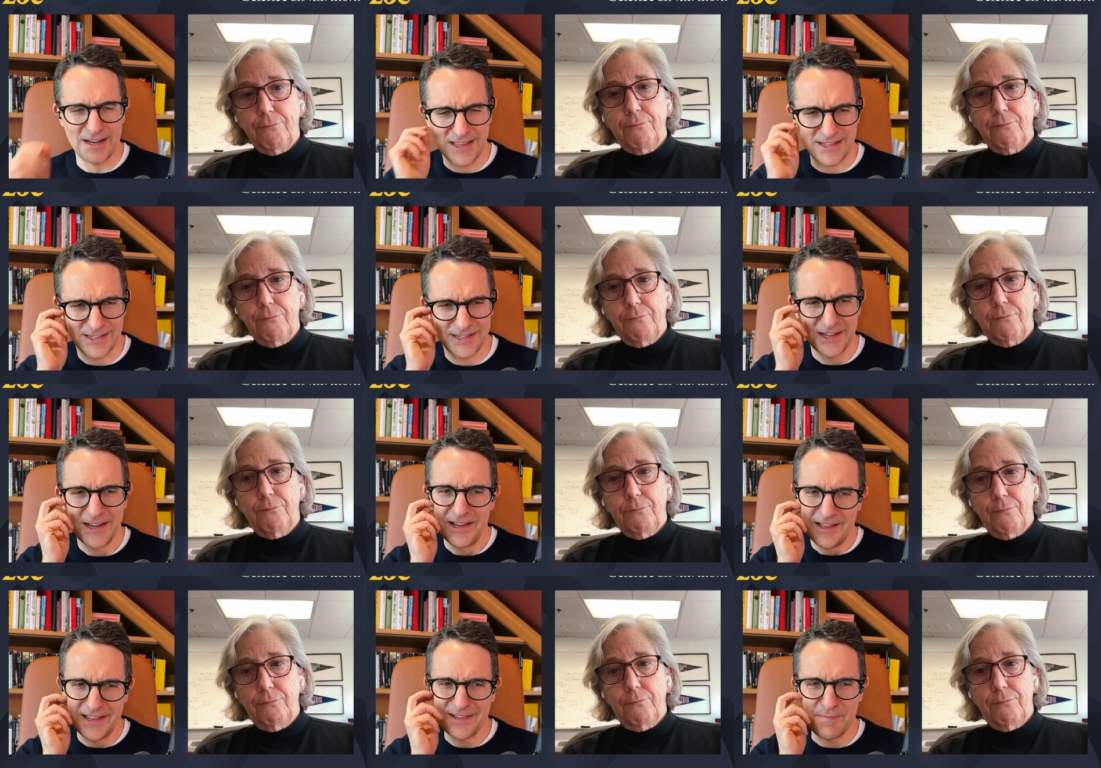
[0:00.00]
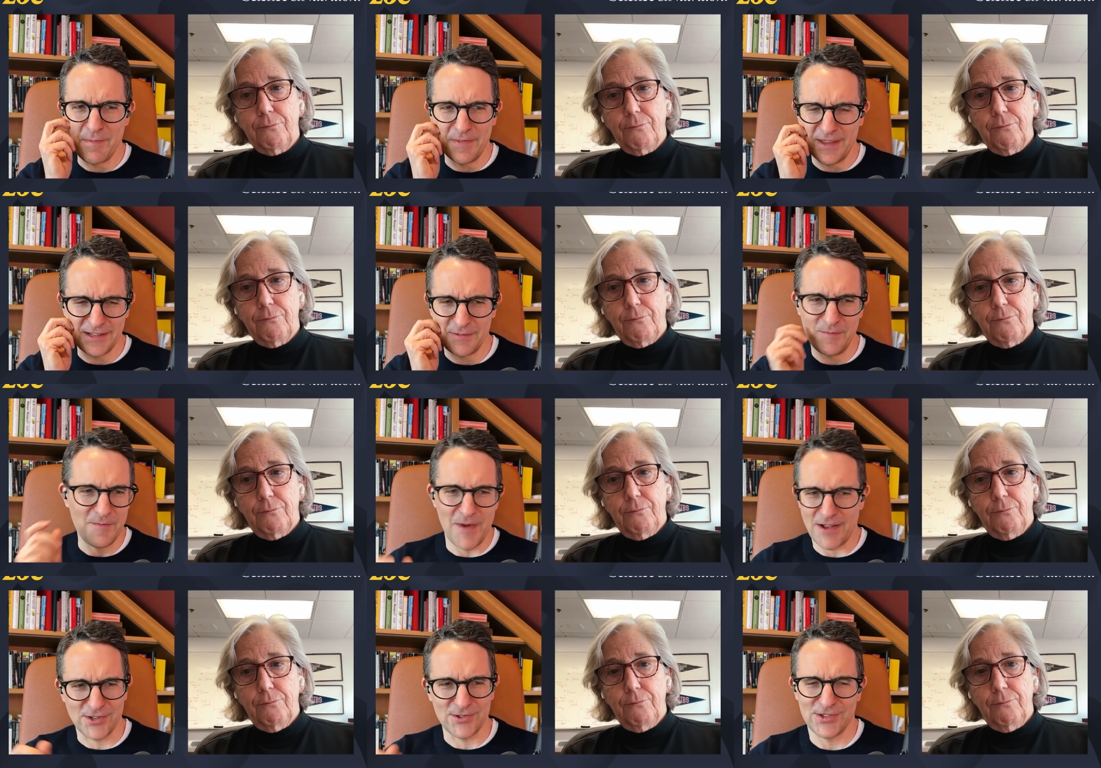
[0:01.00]
Speaker 1: this this this
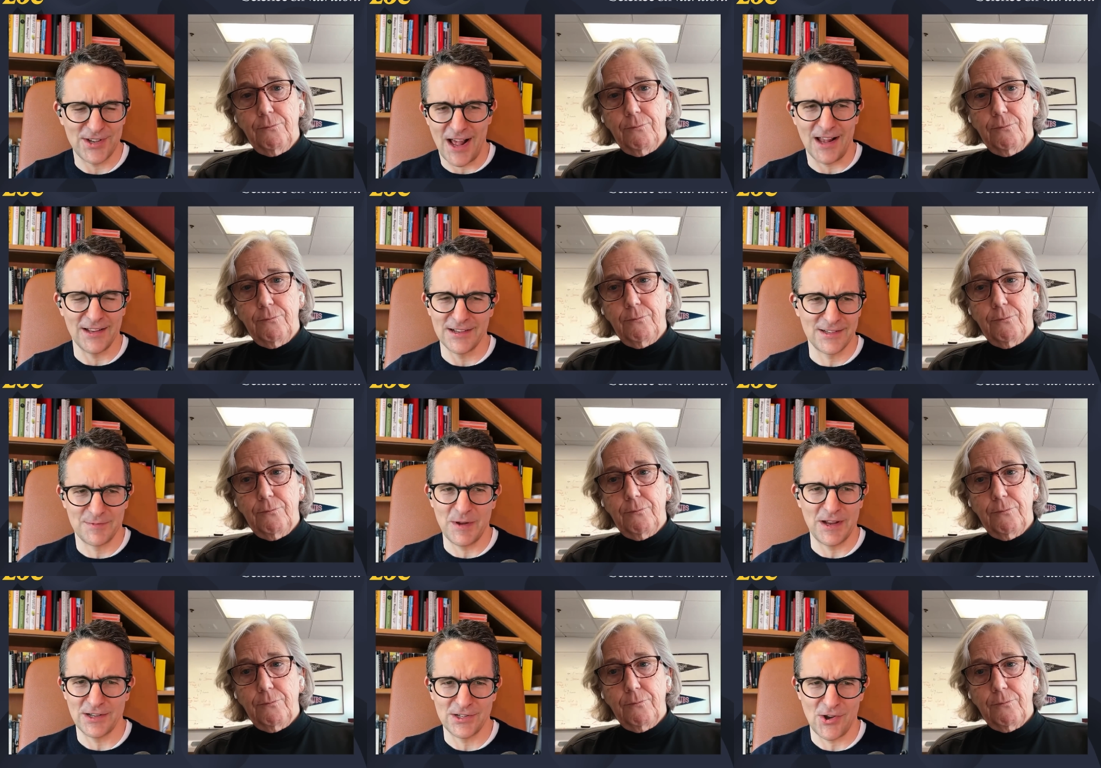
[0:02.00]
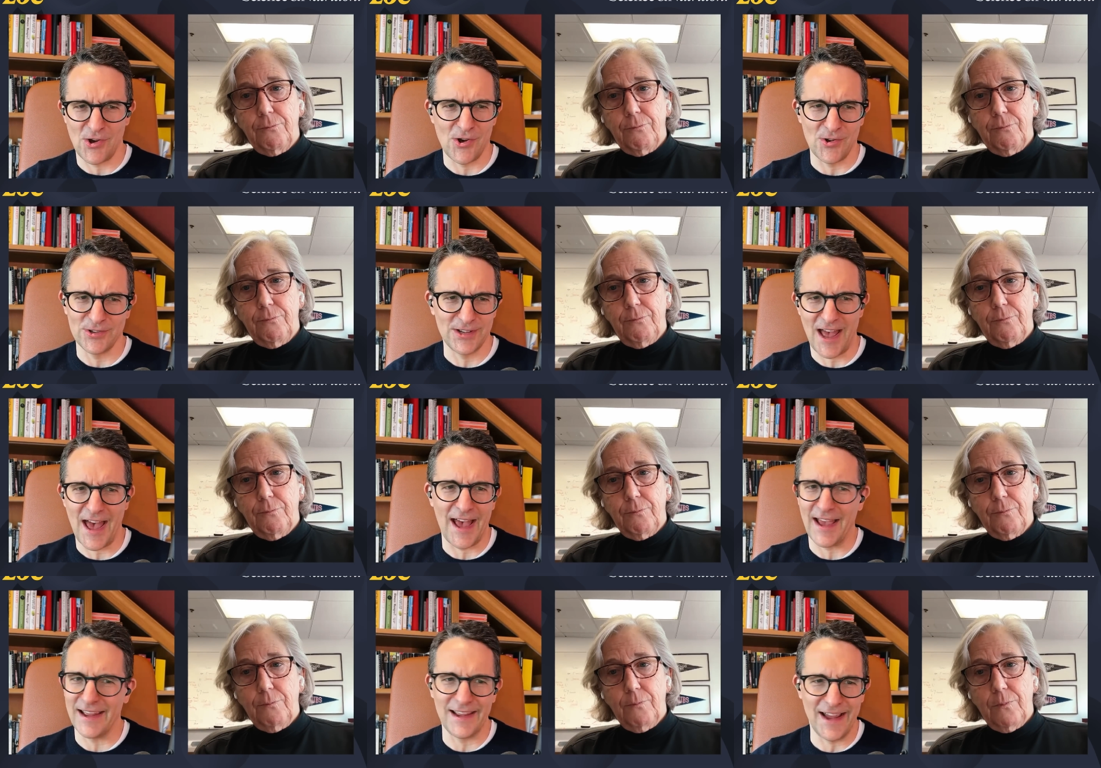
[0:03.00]
muscle cell is being told,
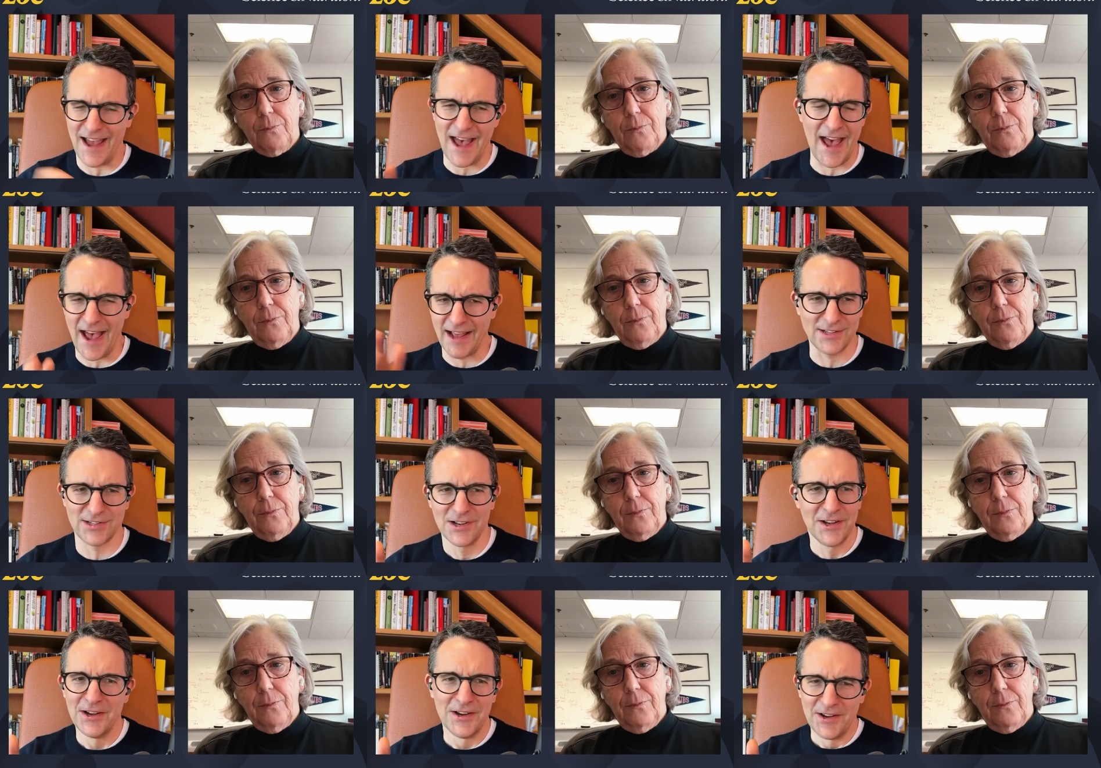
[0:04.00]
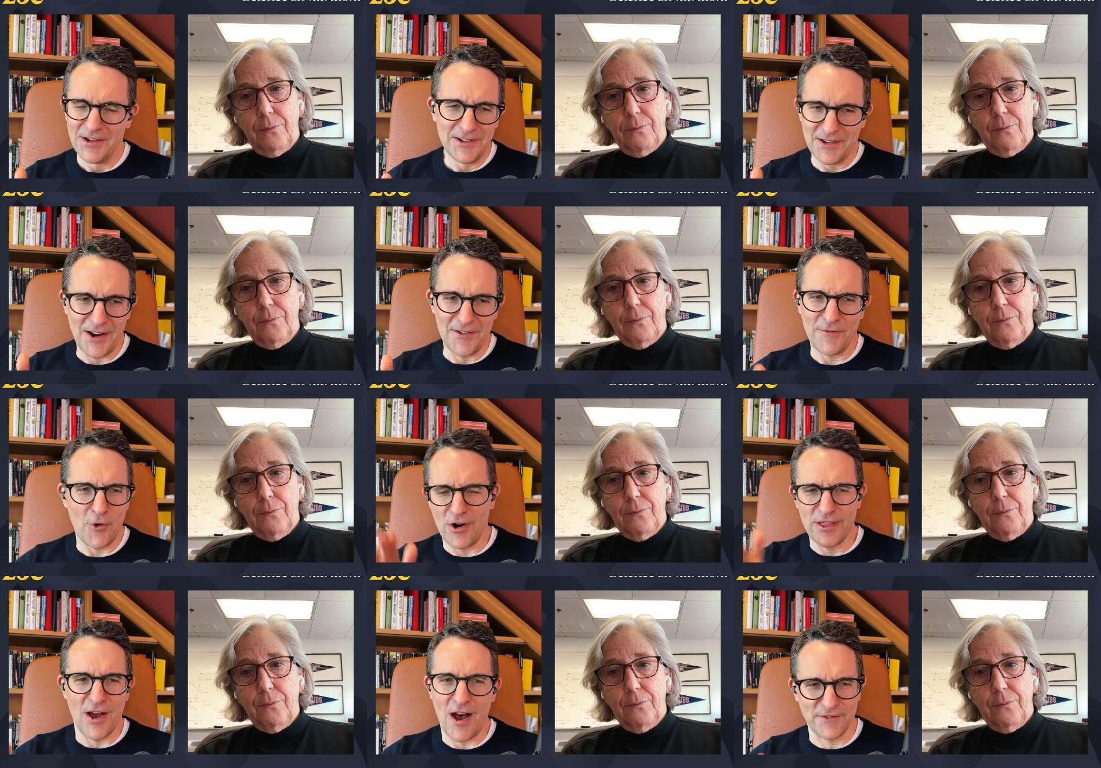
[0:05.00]
hey, at you know, four
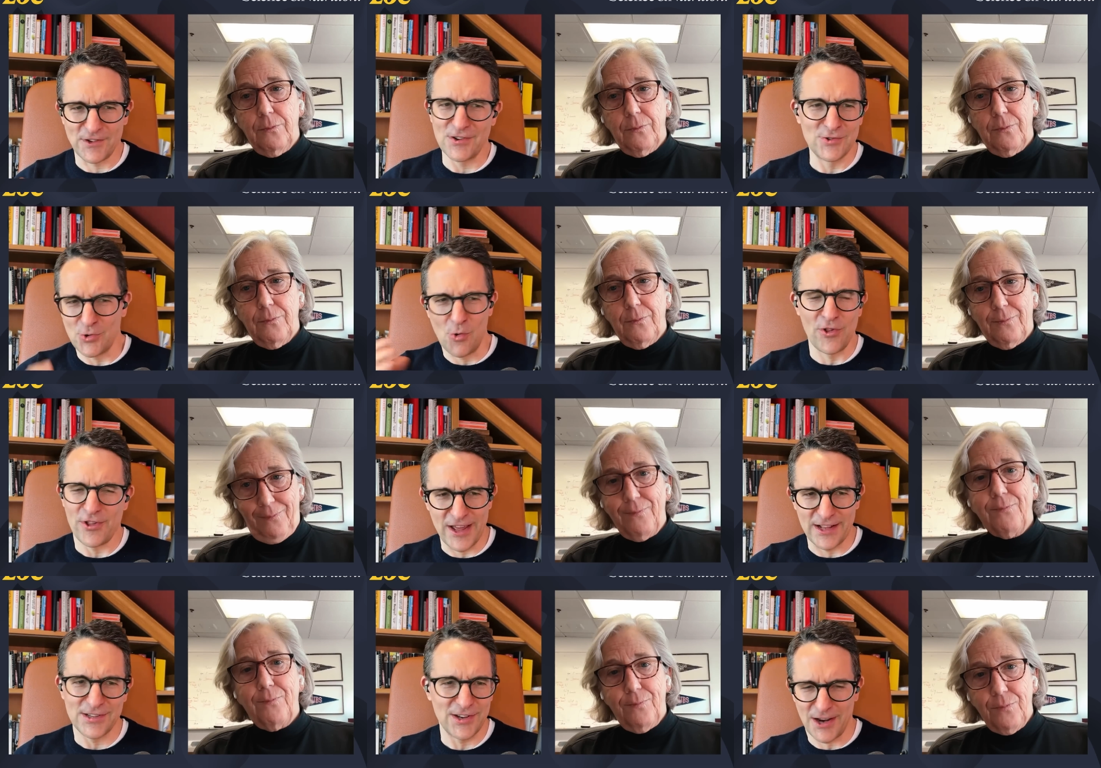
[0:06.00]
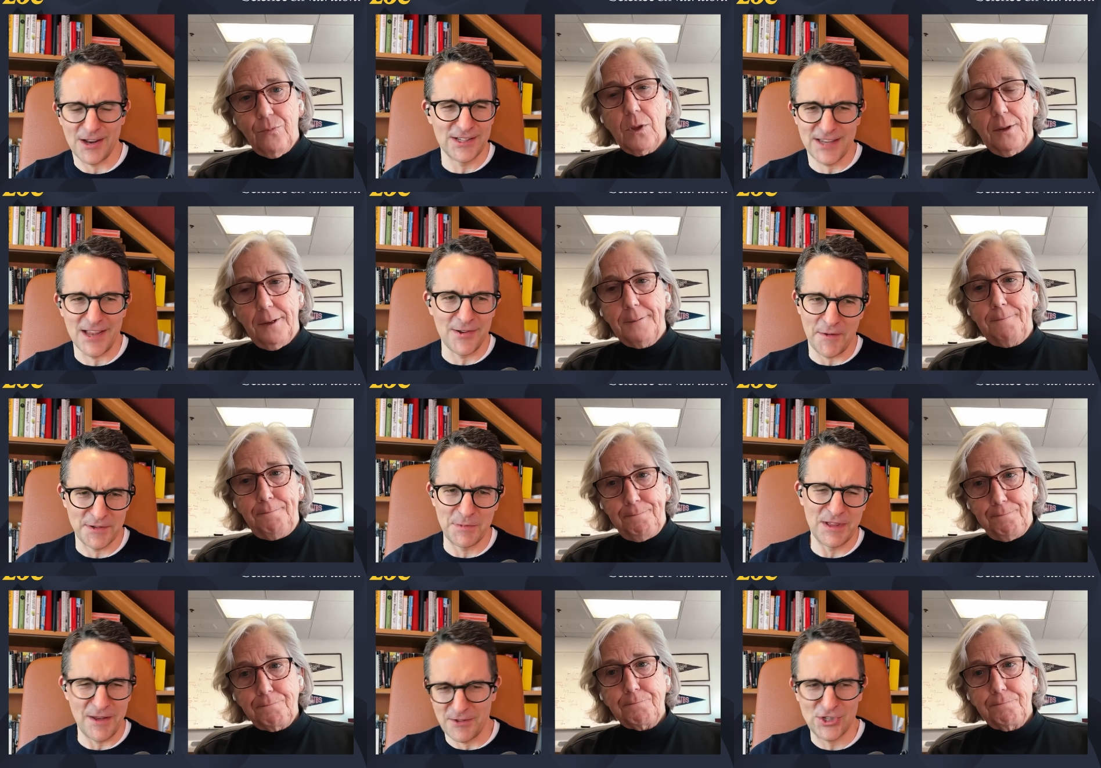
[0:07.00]
in the afternoon, do all the things that are going to set you up to
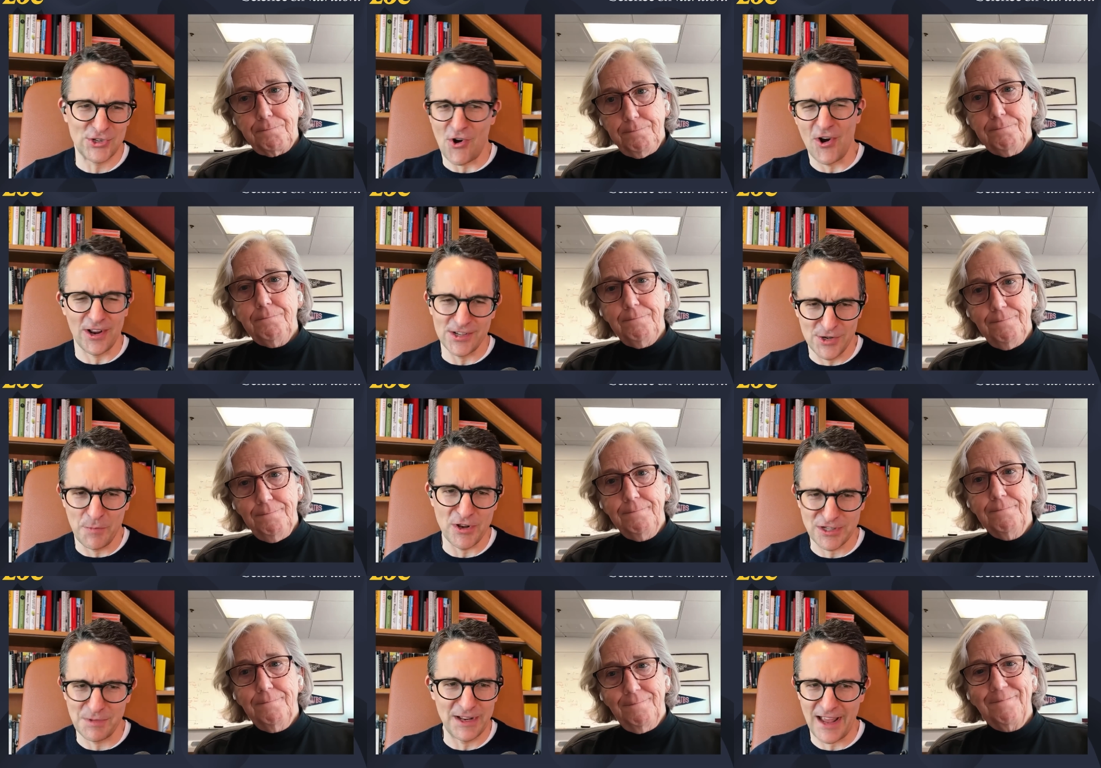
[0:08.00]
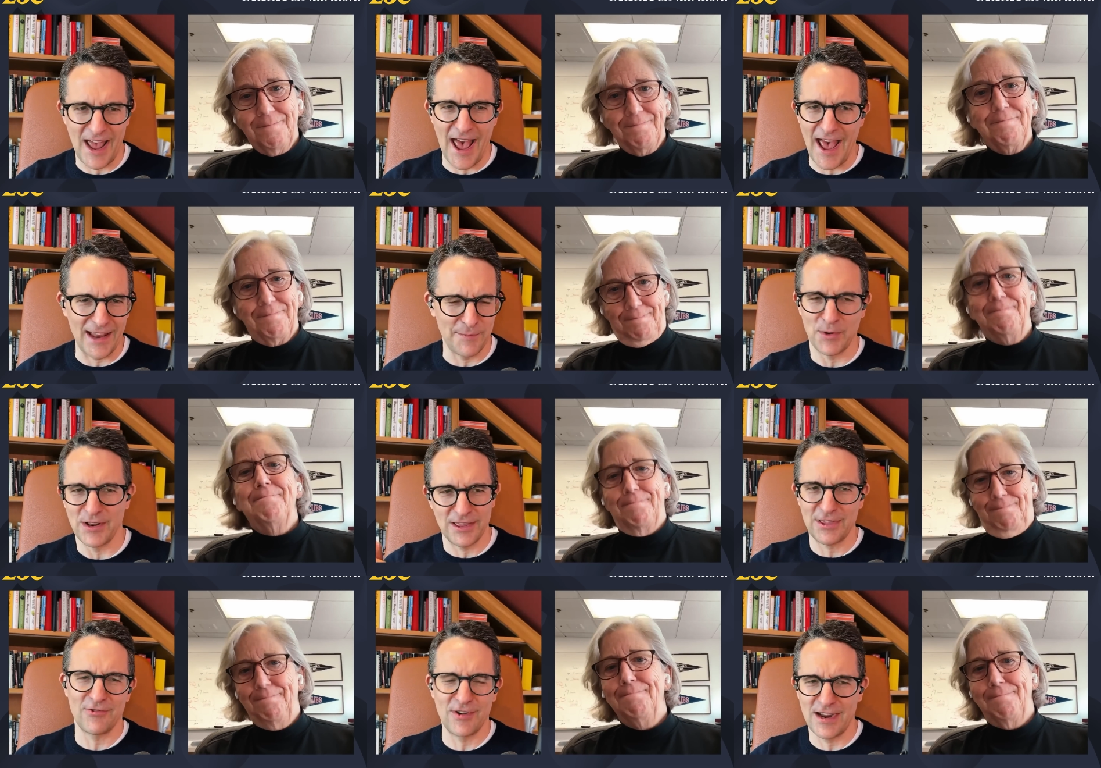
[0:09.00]
be the strongest you possibly can. But at
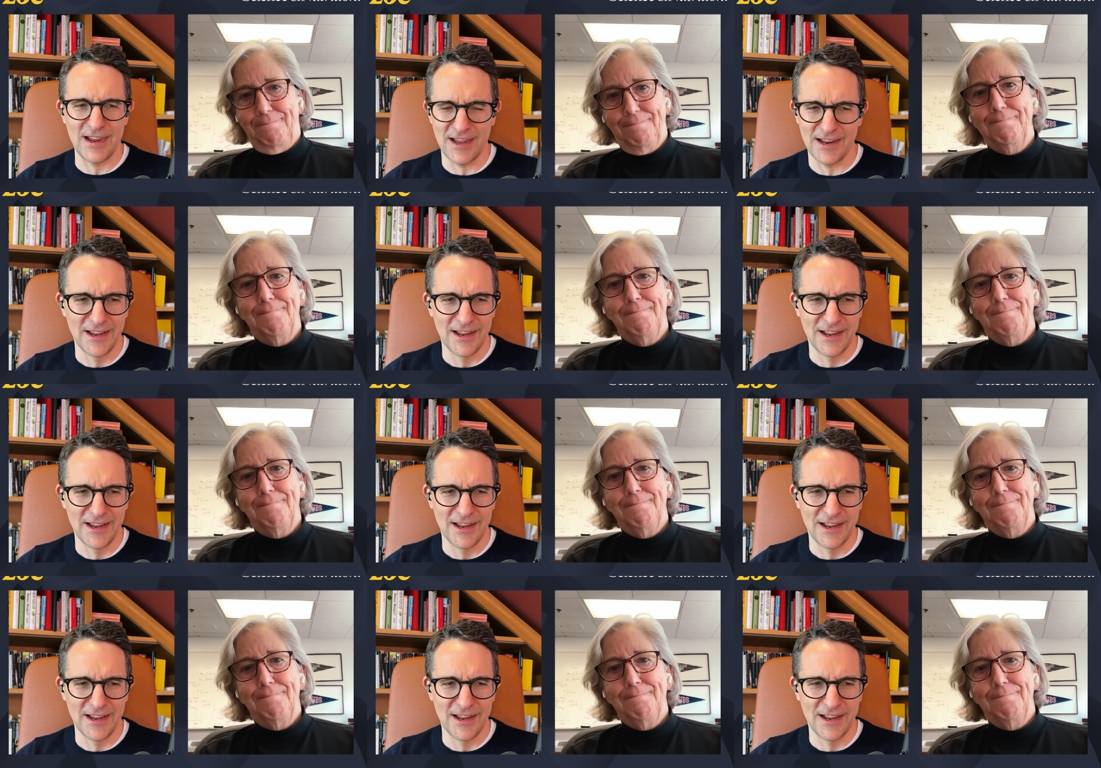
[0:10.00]
three